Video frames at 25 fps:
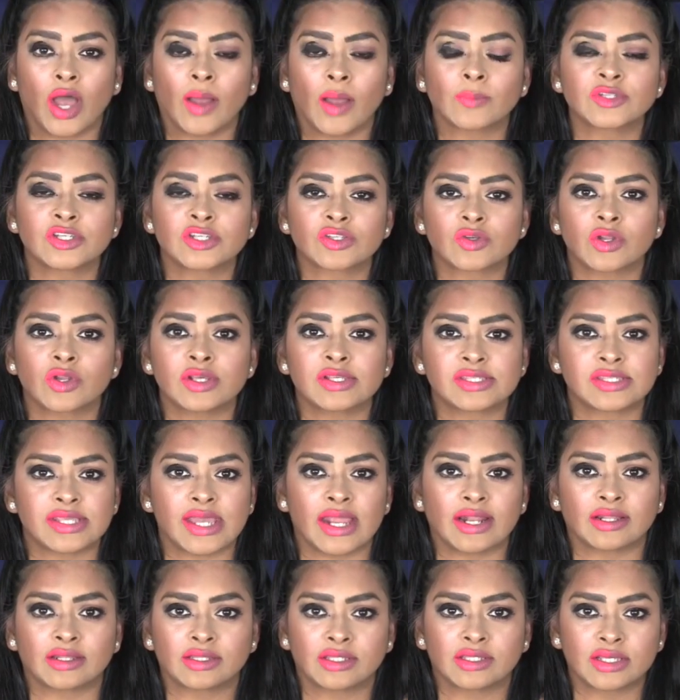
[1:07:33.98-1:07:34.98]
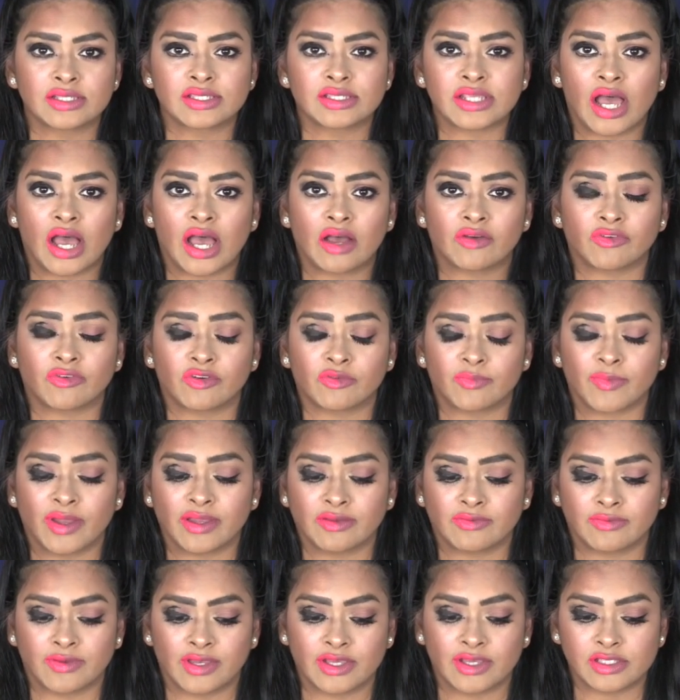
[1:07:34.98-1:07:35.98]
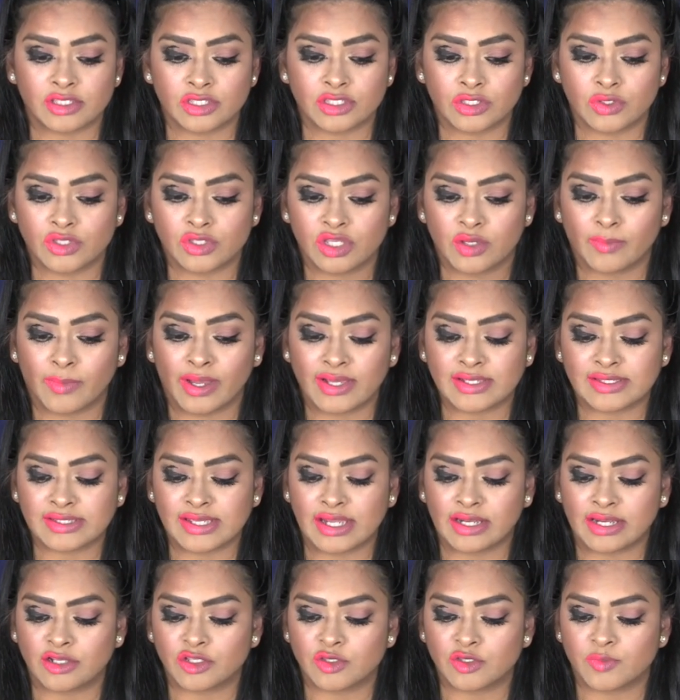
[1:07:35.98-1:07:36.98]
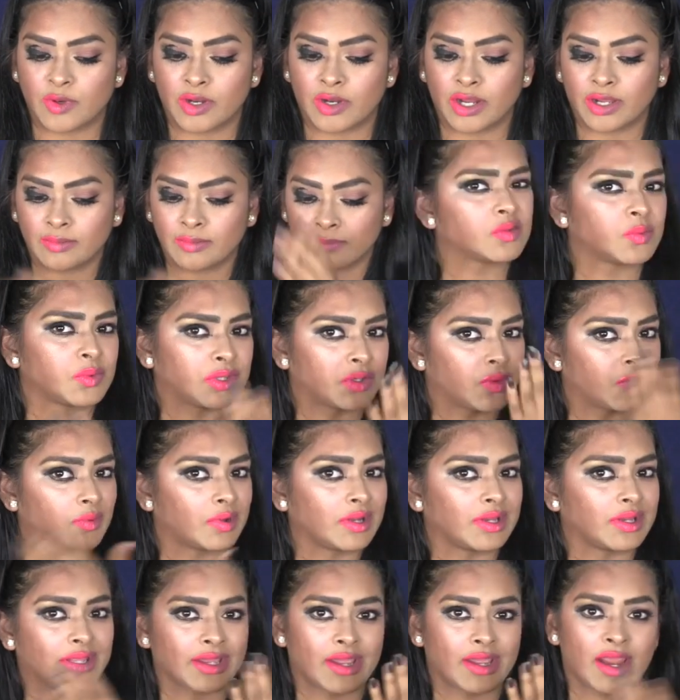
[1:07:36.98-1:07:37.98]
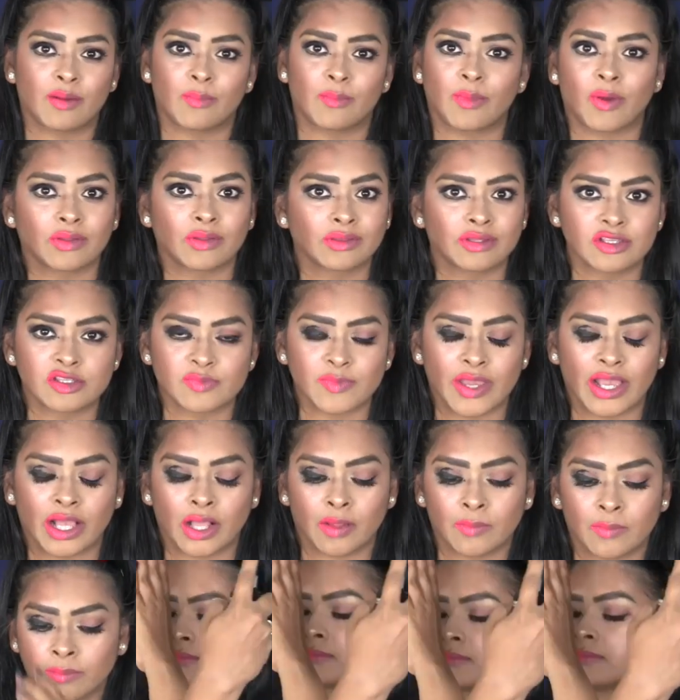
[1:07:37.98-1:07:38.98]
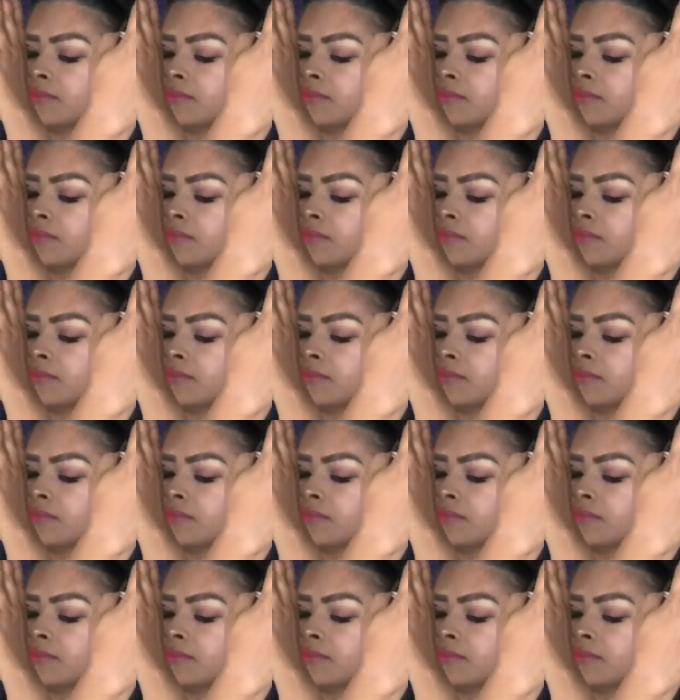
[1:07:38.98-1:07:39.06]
I'm just going to set this half of my face using my setting spray. We don't really care about this makeup.